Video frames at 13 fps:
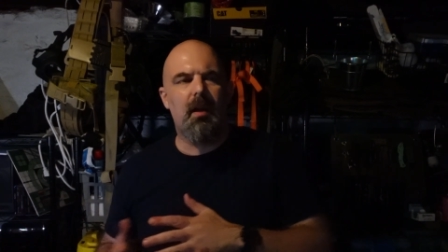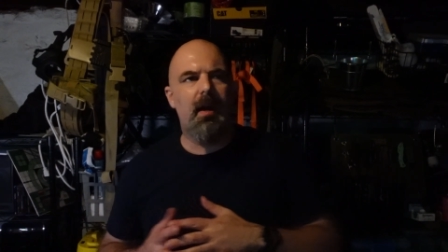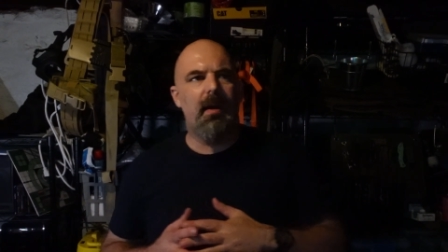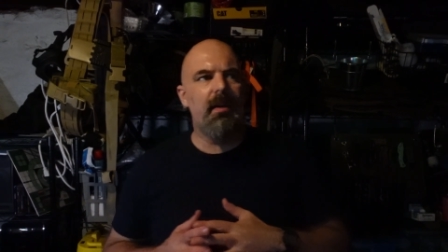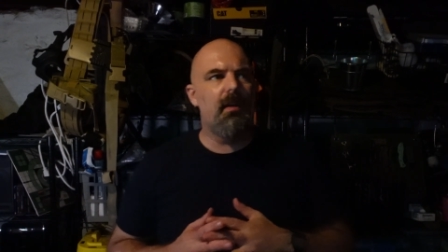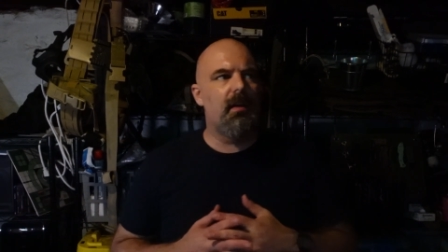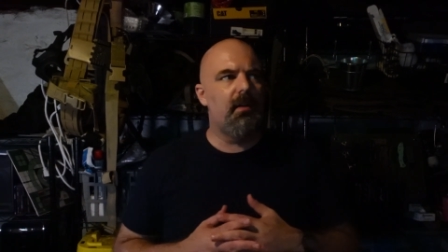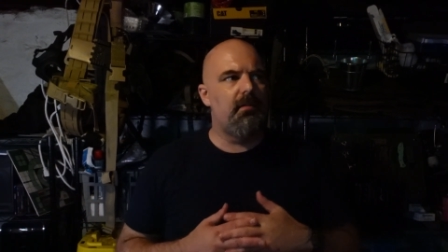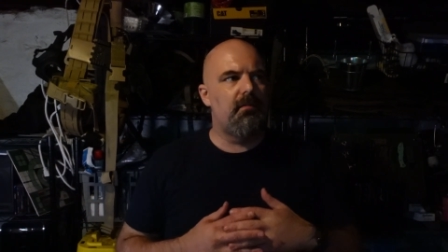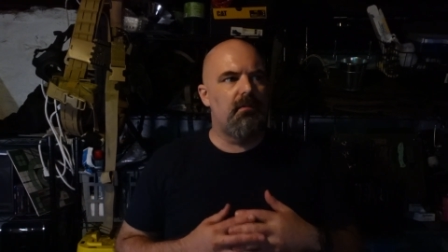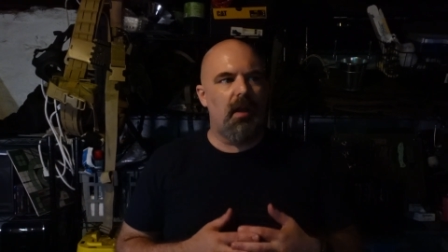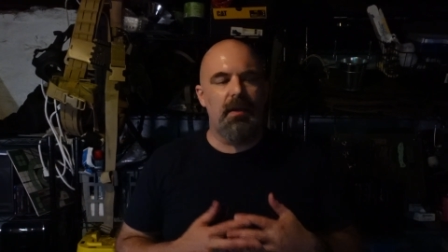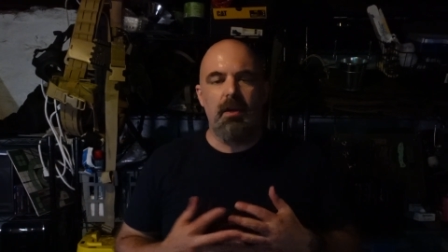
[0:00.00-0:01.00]
I
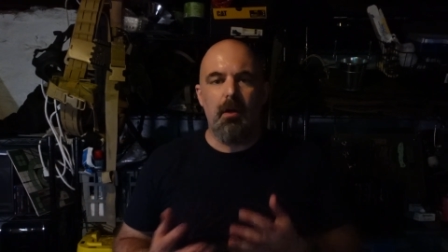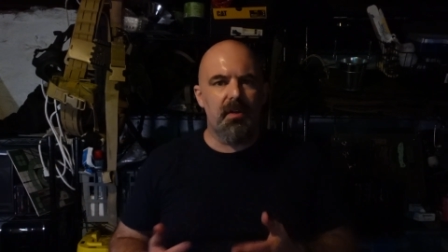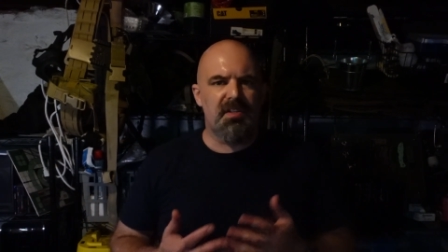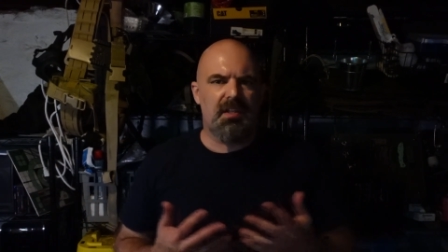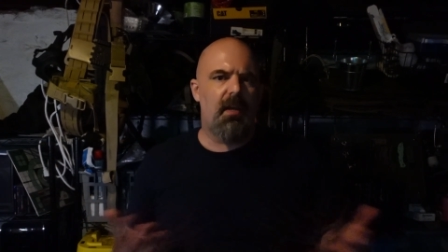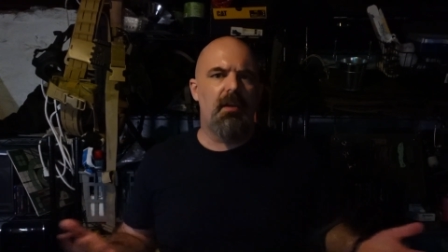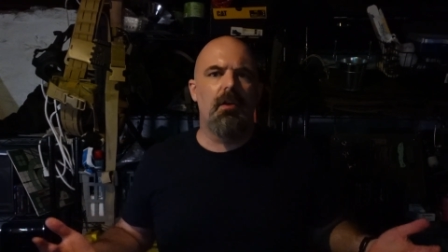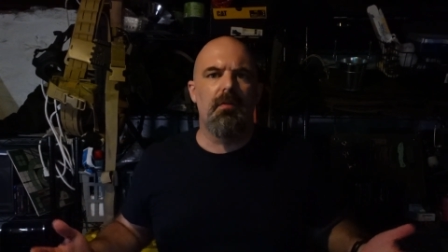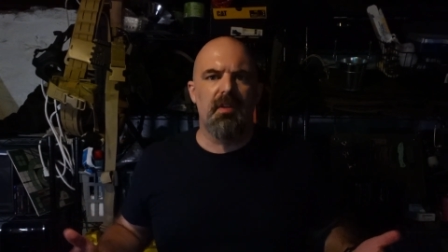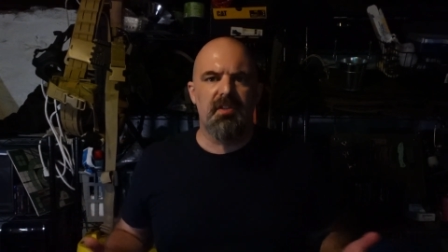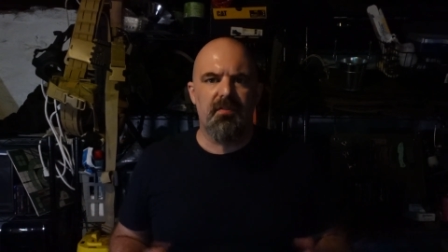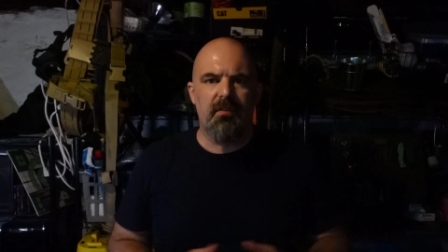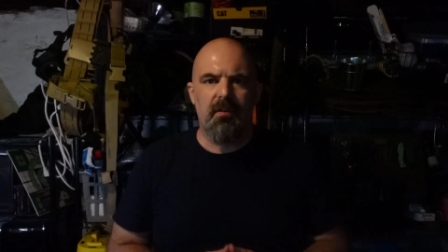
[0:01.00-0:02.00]
noticed, and I know
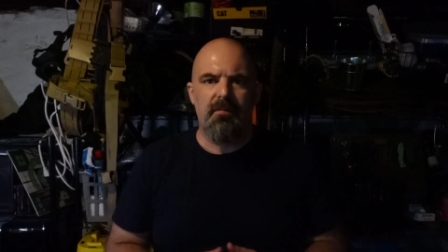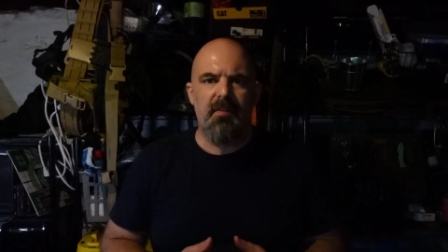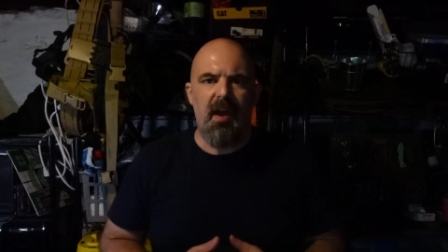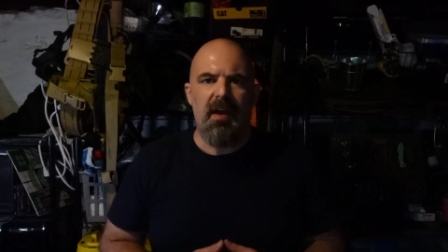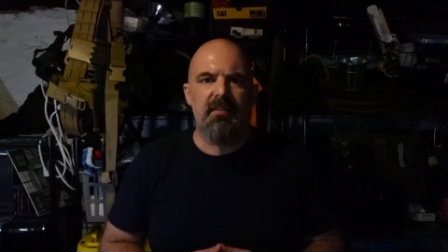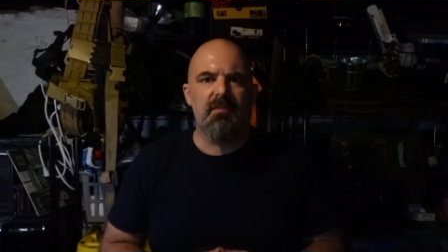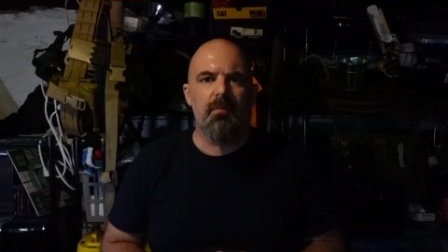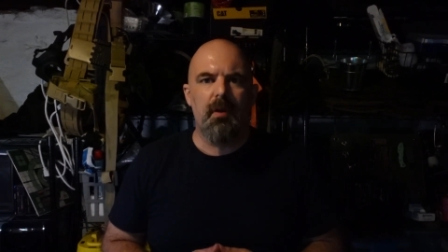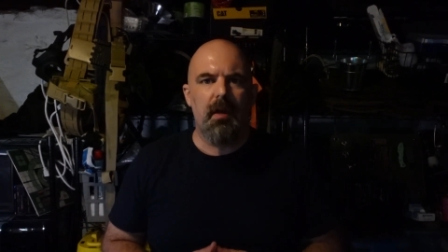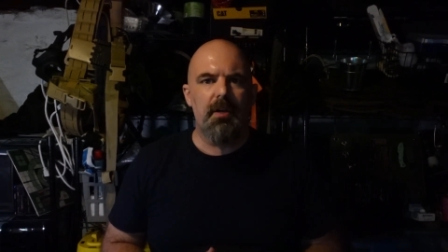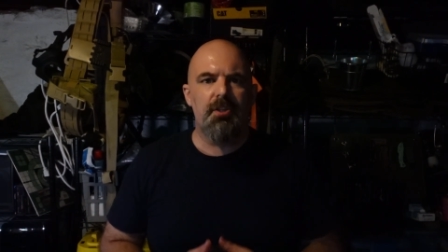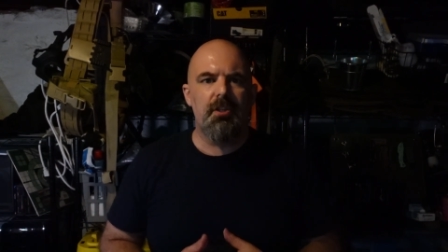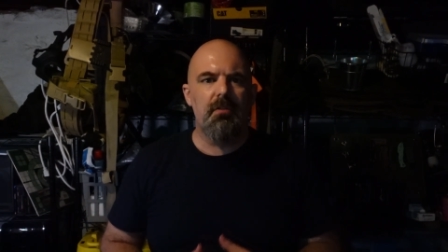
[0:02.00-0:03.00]
this for a fact, when
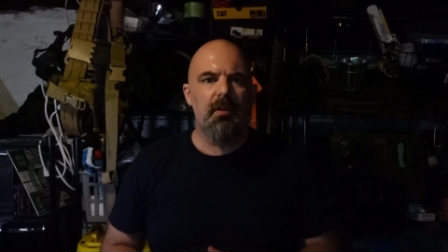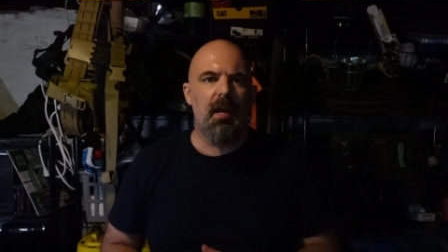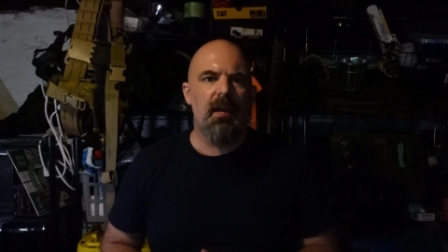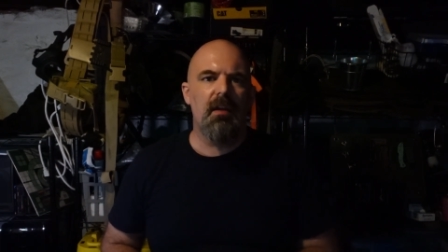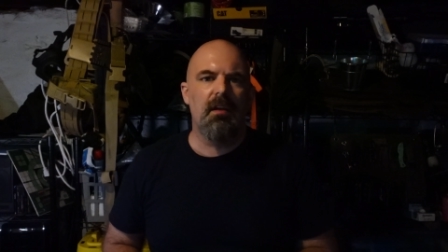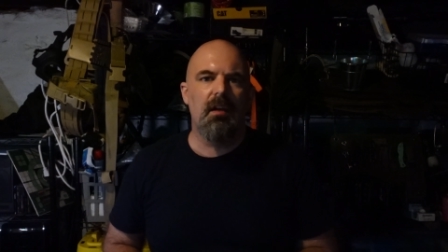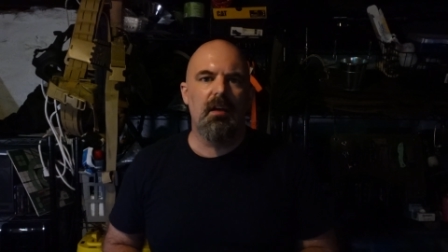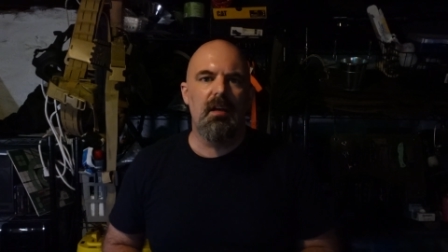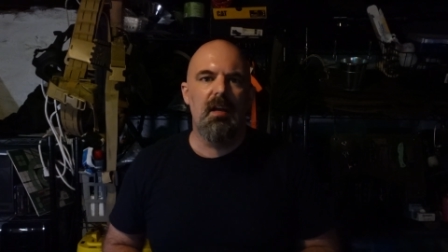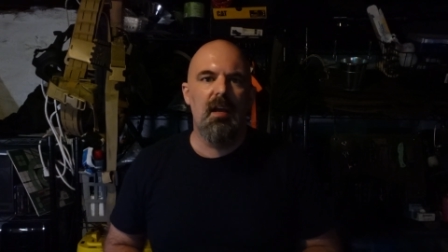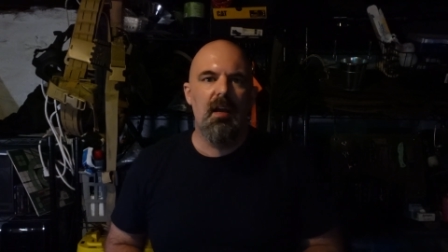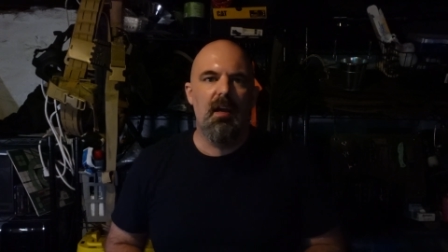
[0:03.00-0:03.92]
I shoot handgun,